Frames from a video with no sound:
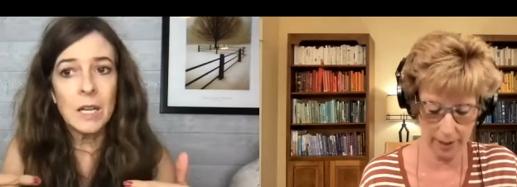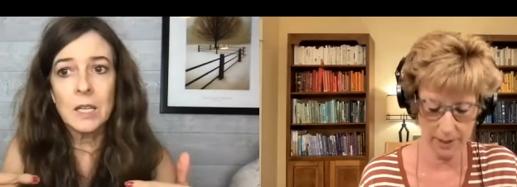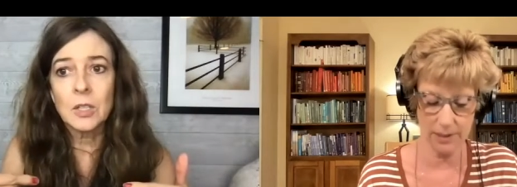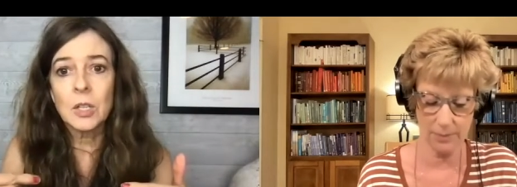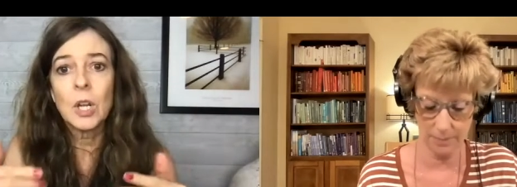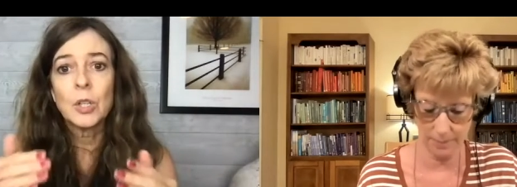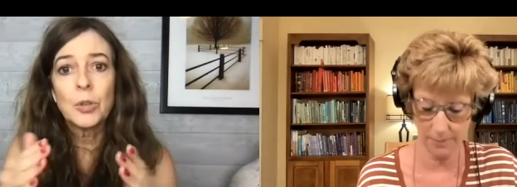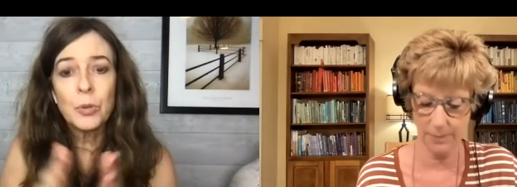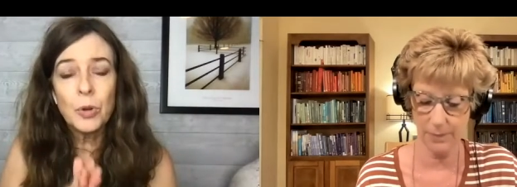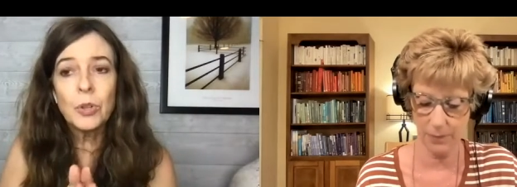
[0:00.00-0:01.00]
Speaker 1: what it is
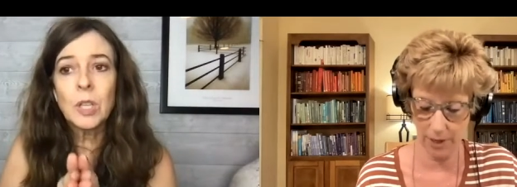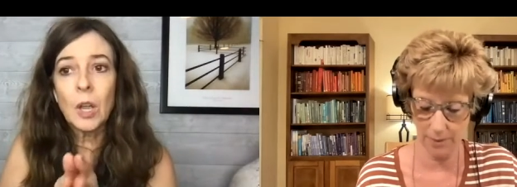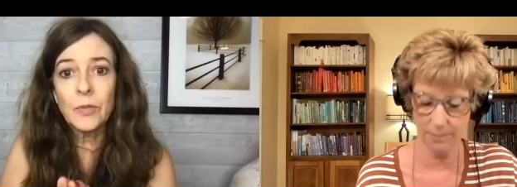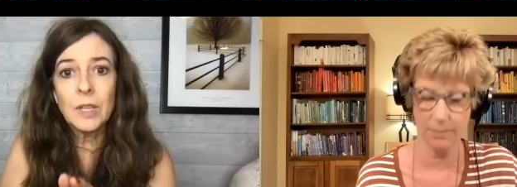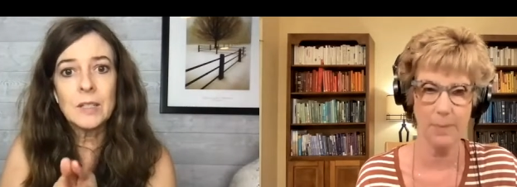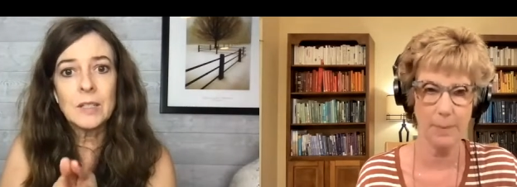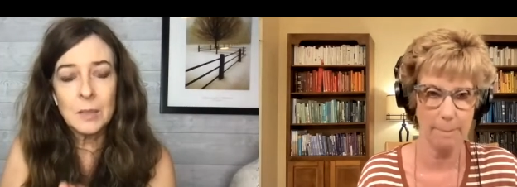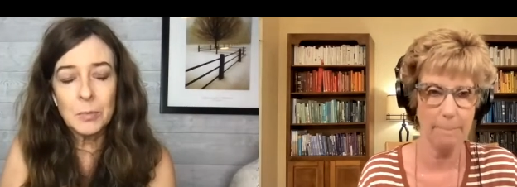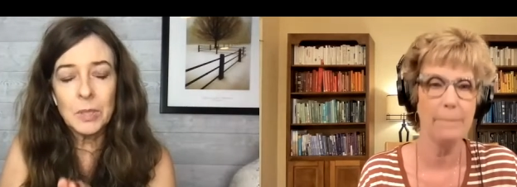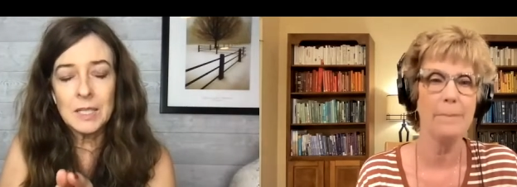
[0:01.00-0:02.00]
true right. self is
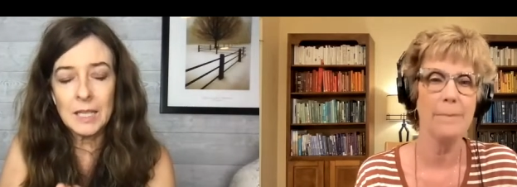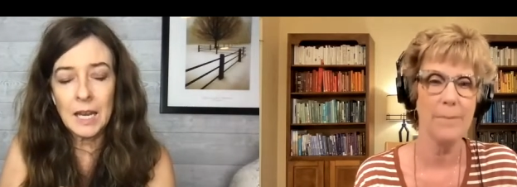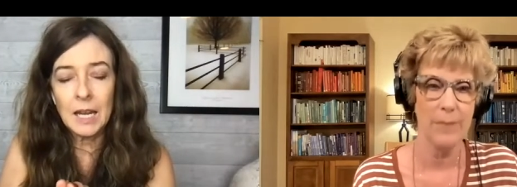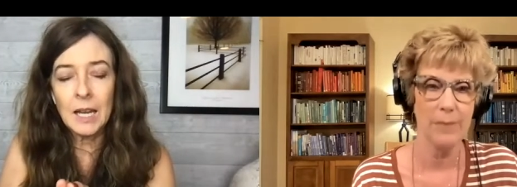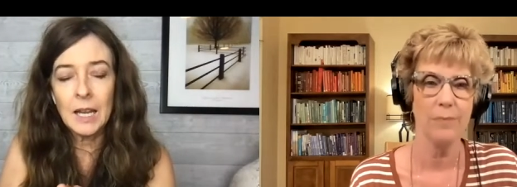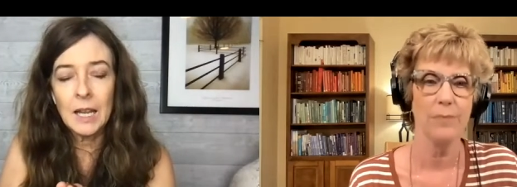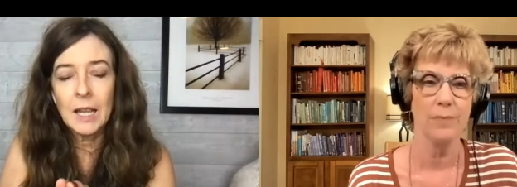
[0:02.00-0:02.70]
simply saying